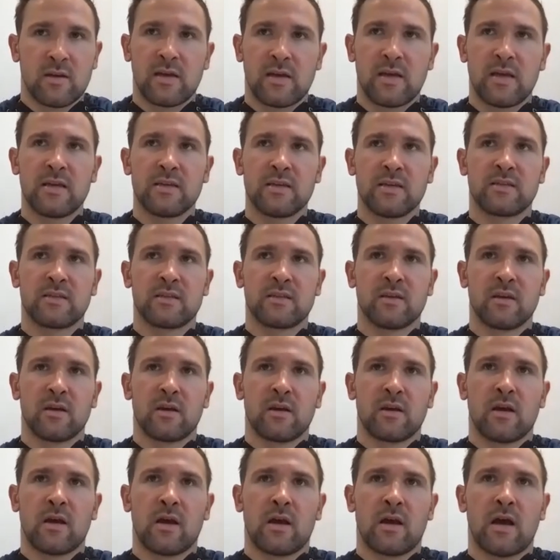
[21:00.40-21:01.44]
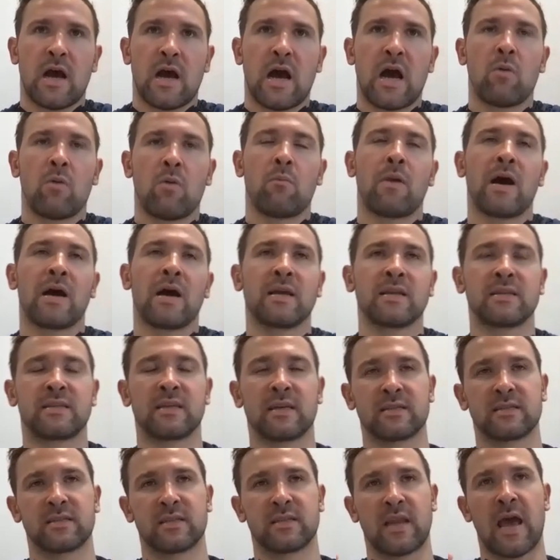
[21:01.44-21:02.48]
is our mind
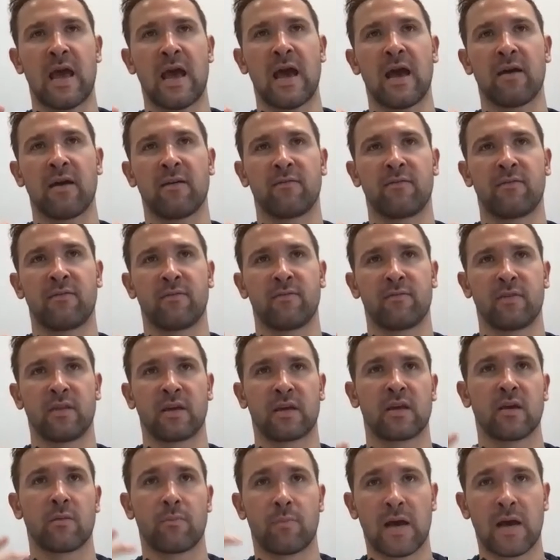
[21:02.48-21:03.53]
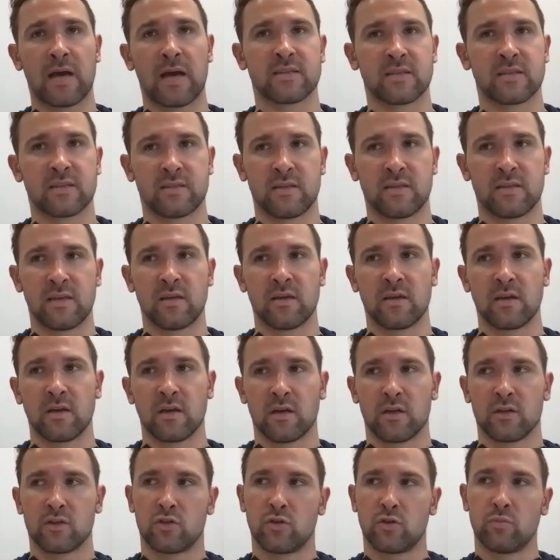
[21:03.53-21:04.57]
doesn't have the capacity
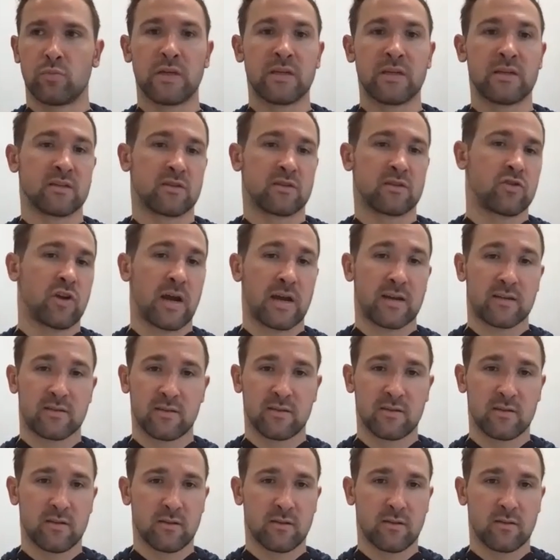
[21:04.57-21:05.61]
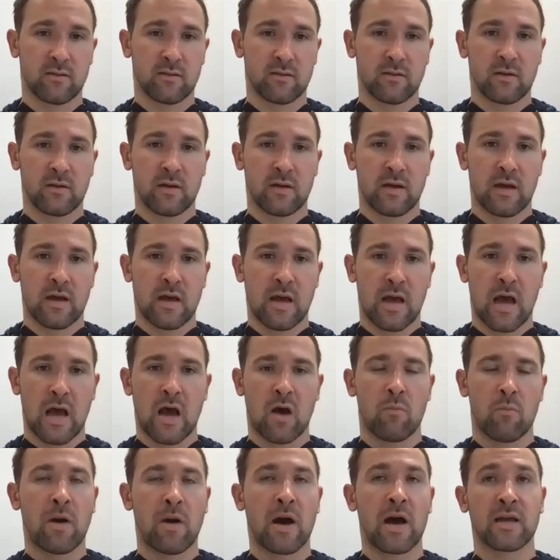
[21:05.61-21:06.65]
to be distracted.
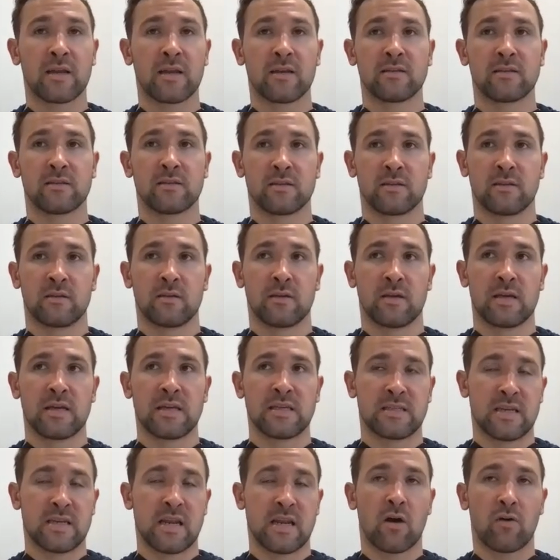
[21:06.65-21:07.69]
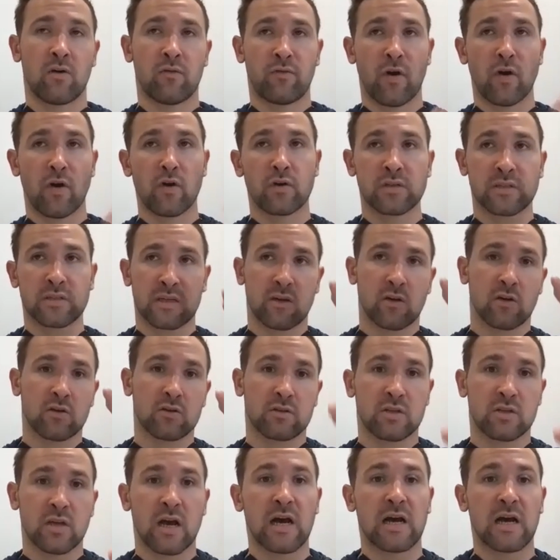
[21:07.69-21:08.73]
Our mind is now focusing
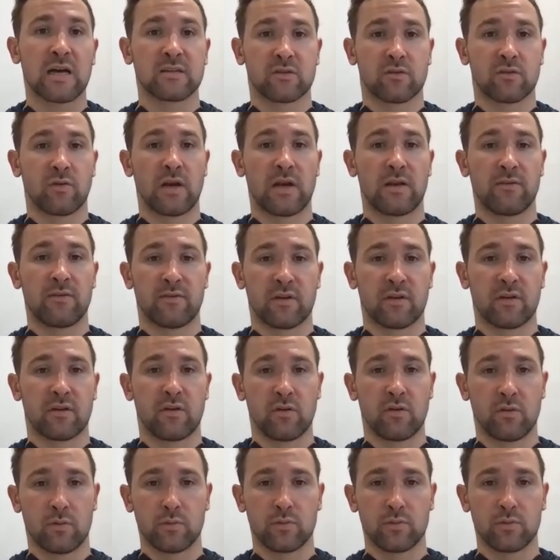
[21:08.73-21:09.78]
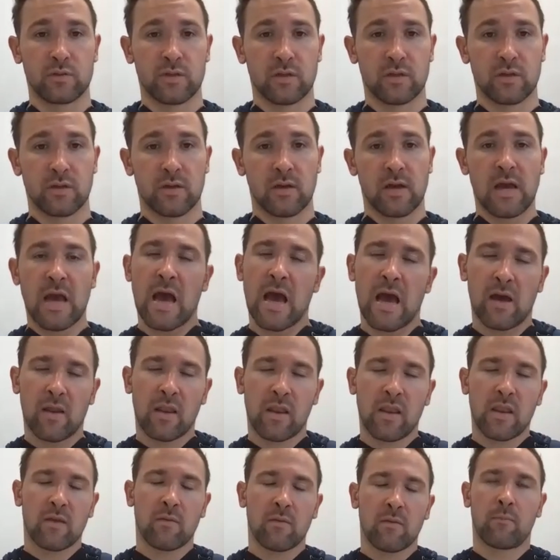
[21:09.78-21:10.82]
on task-relevant cues.
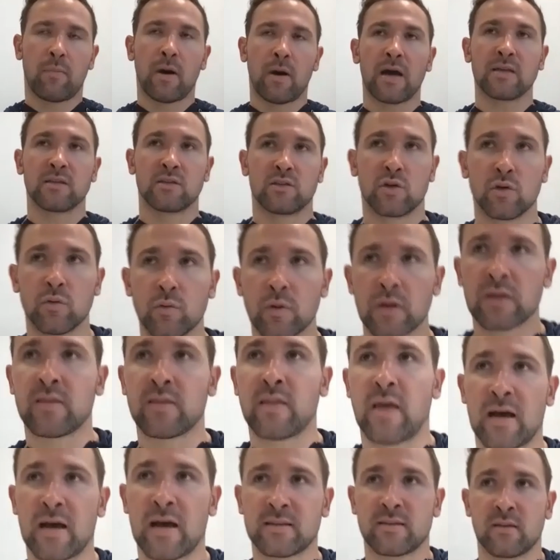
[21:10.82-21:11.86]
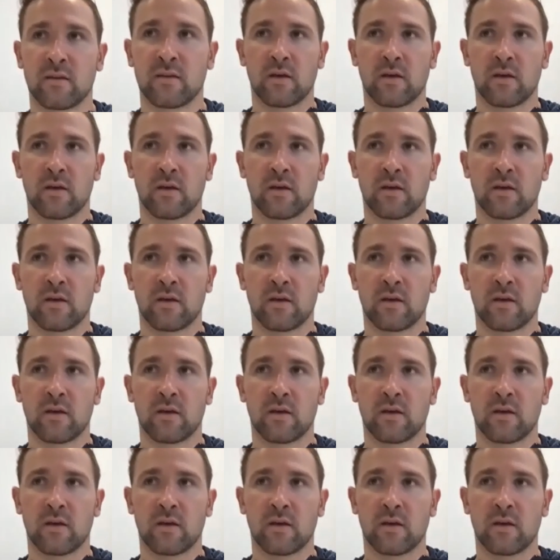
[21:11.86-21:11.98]
And by doing that,